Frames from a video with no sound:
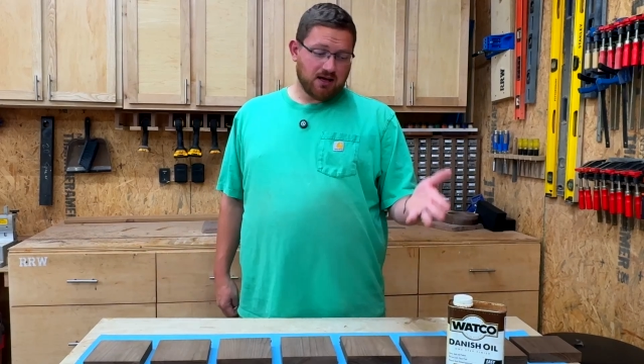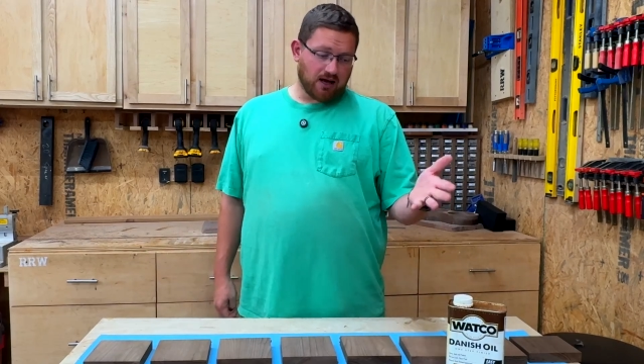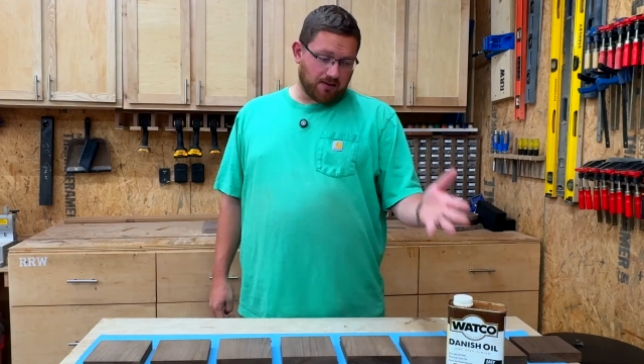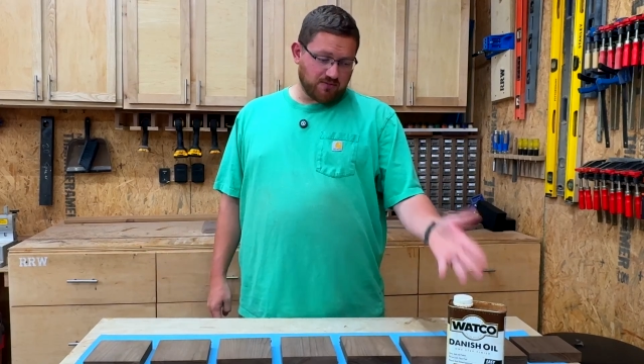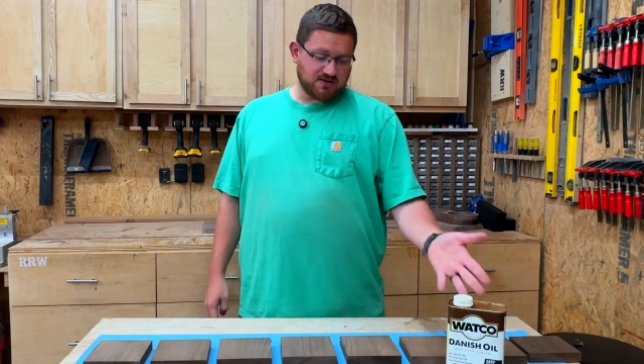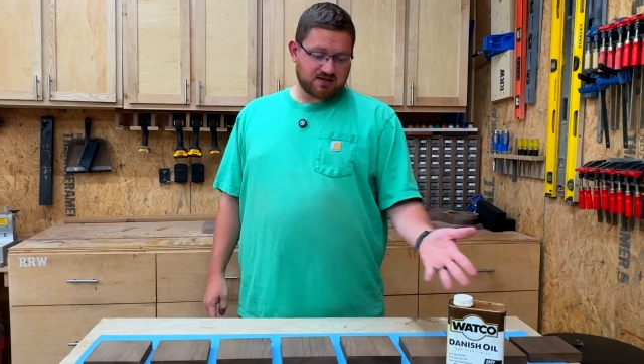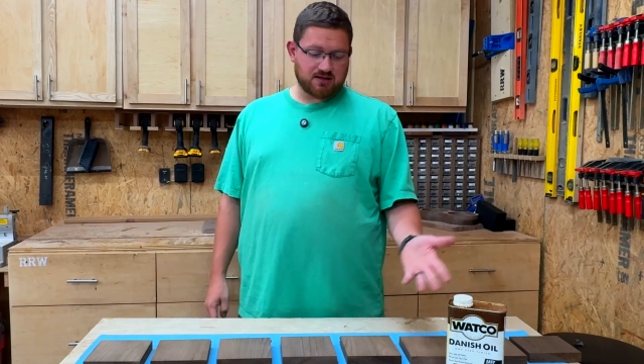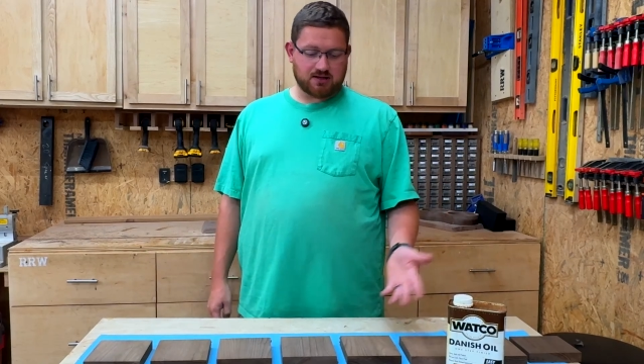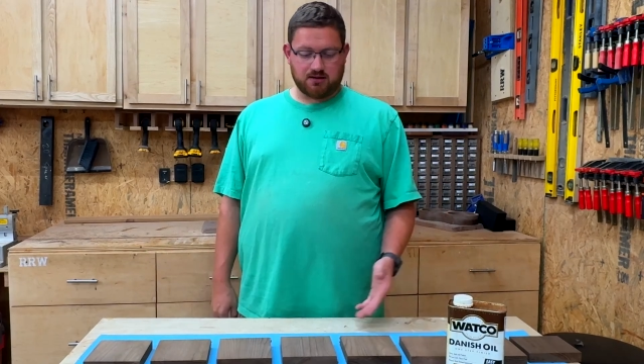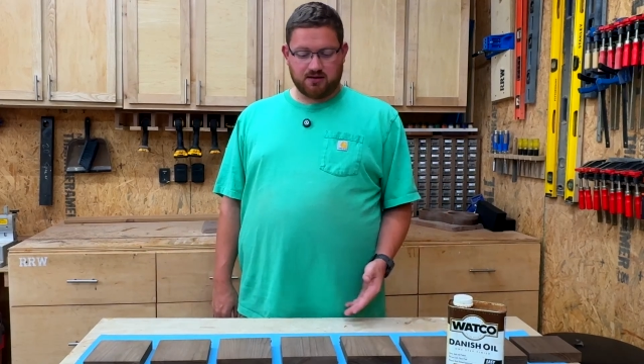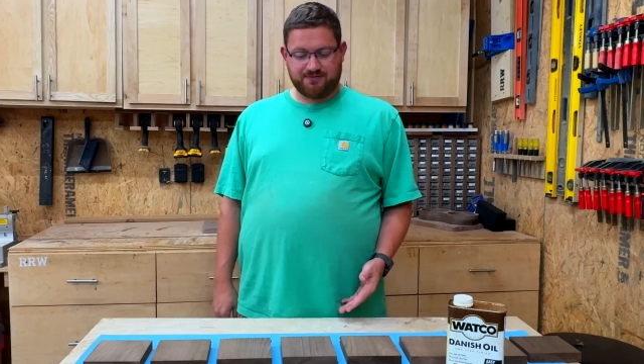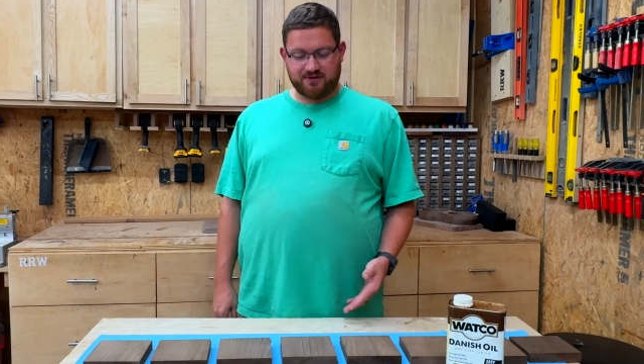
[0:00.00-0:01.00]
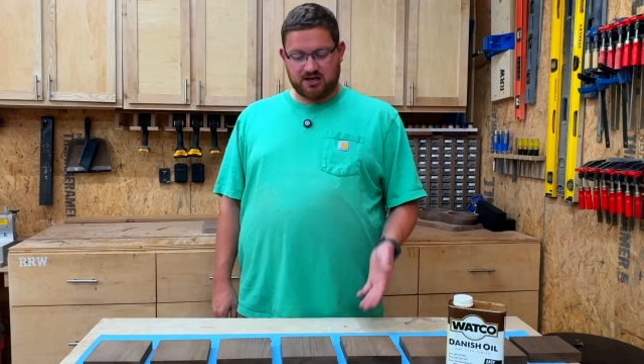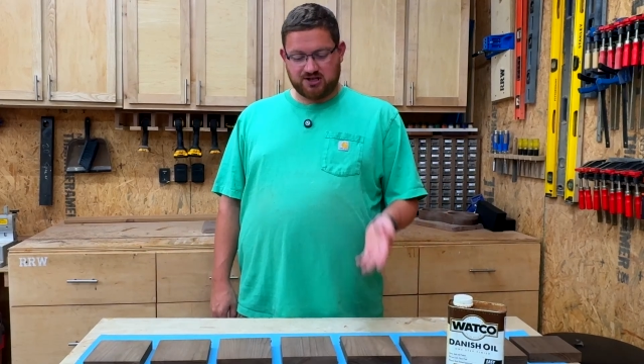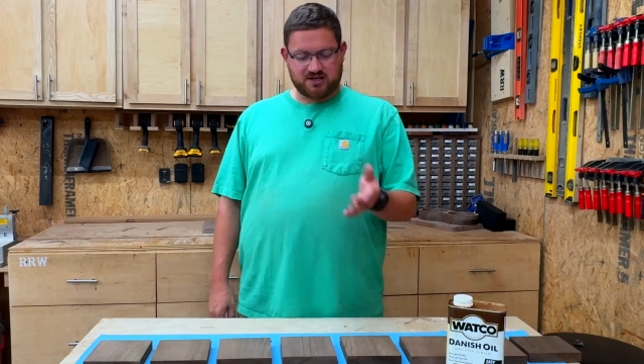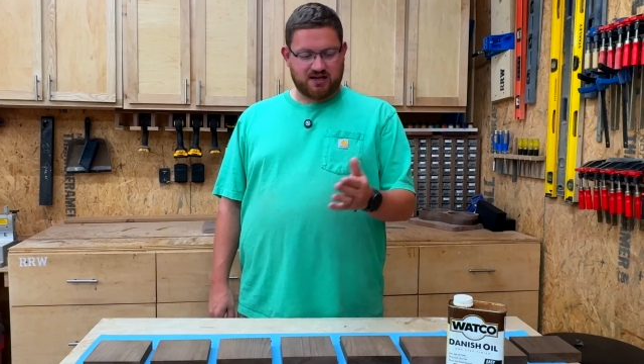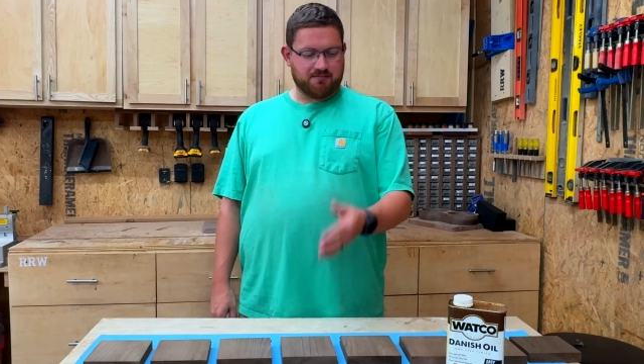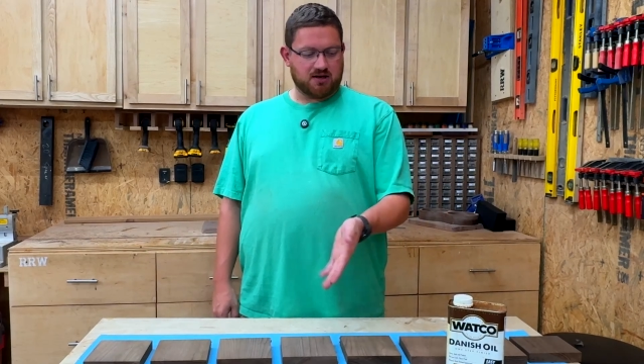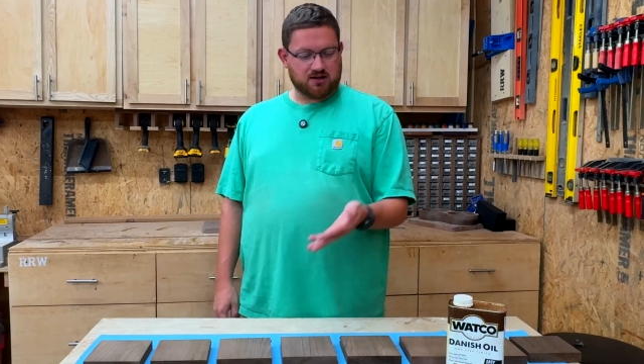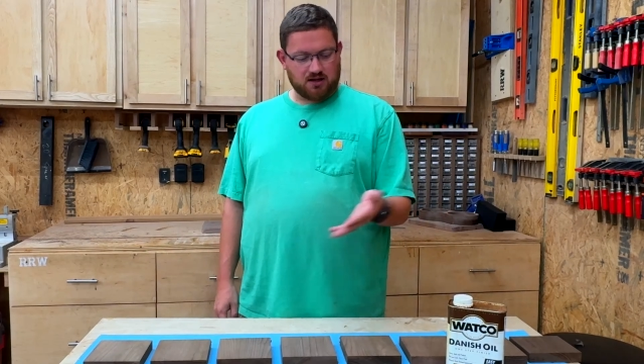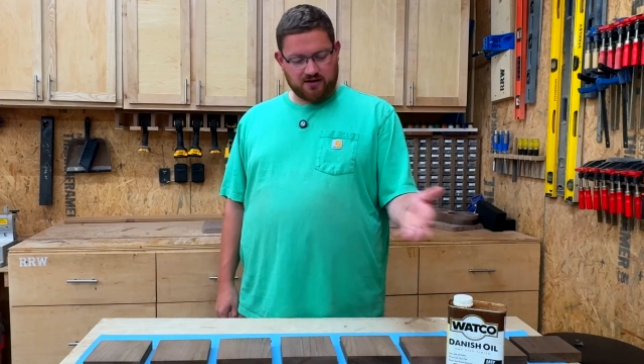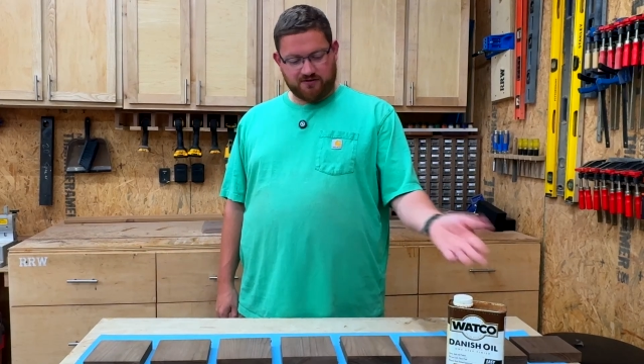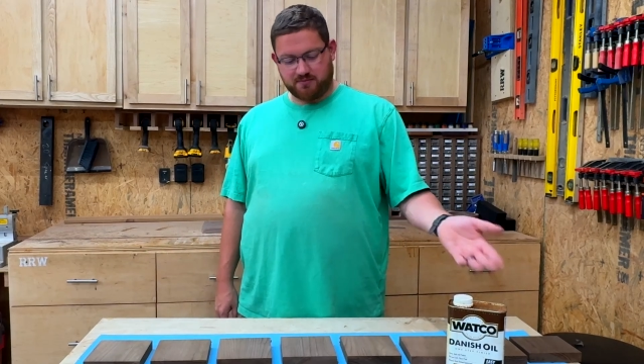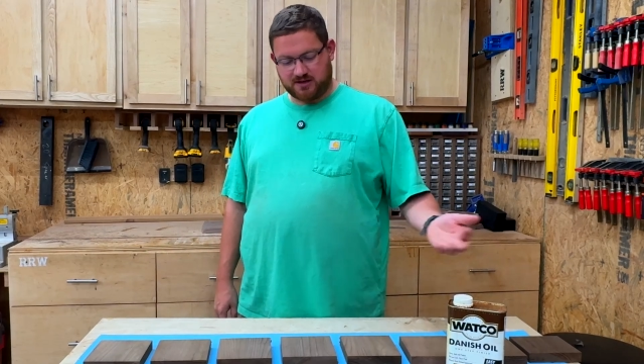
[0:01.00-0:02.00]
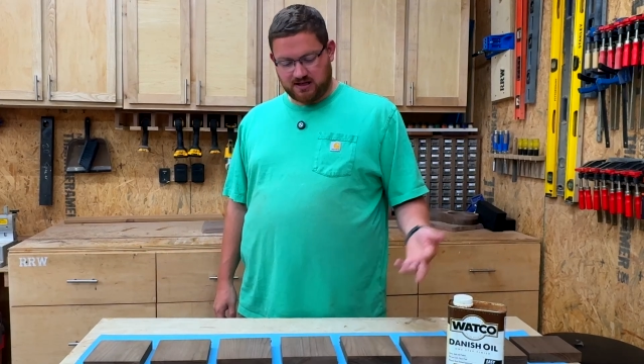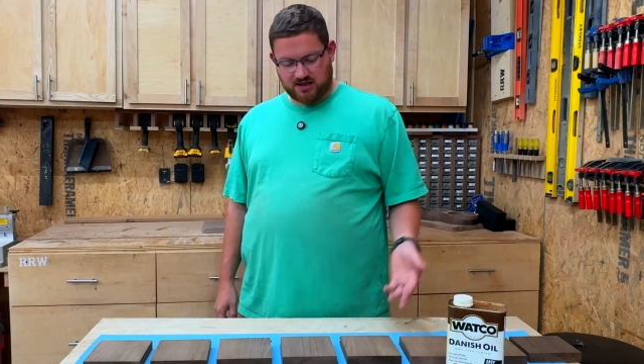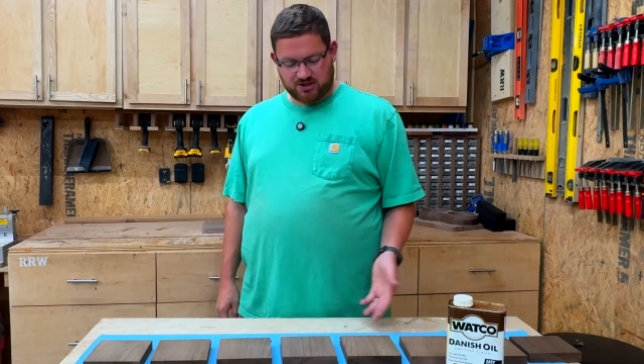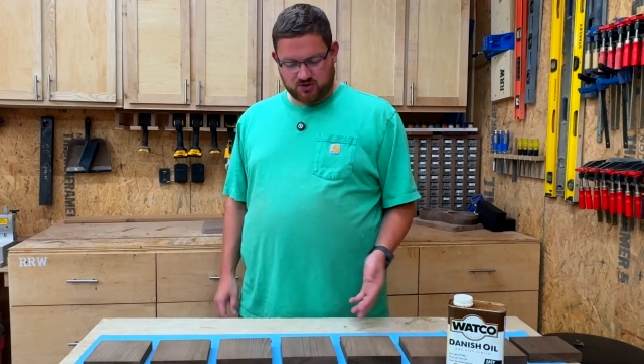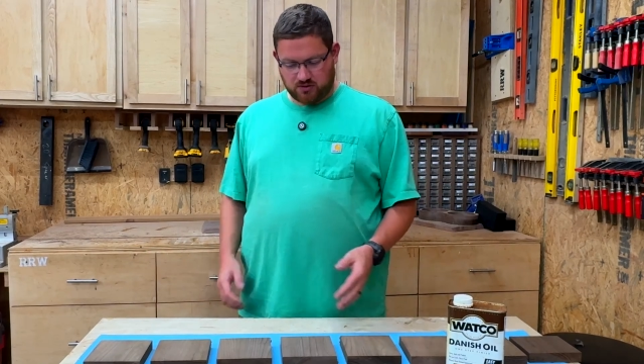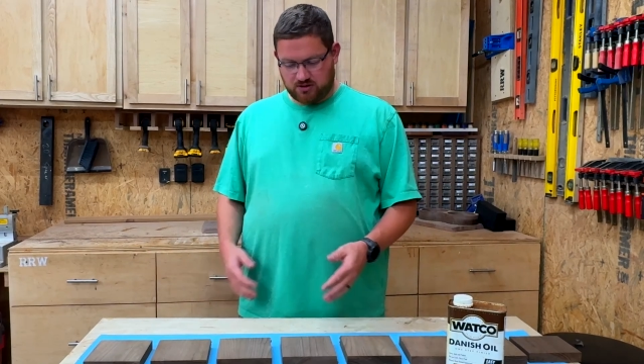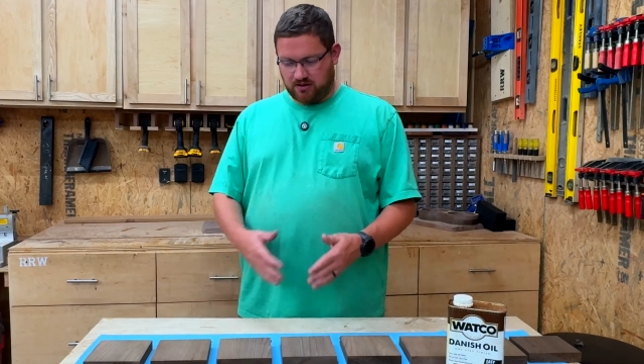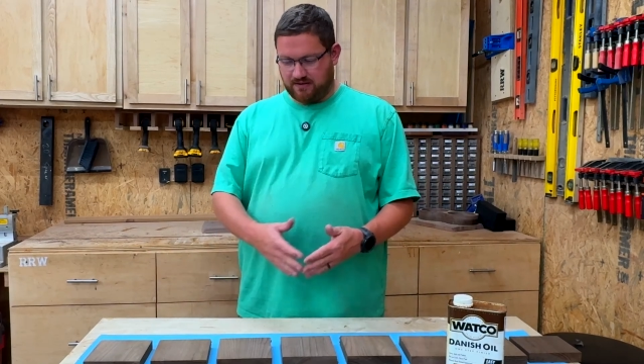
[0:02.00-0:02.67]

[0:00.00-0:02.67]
I'm using a clear finish. I have my gloves, my Danish oil.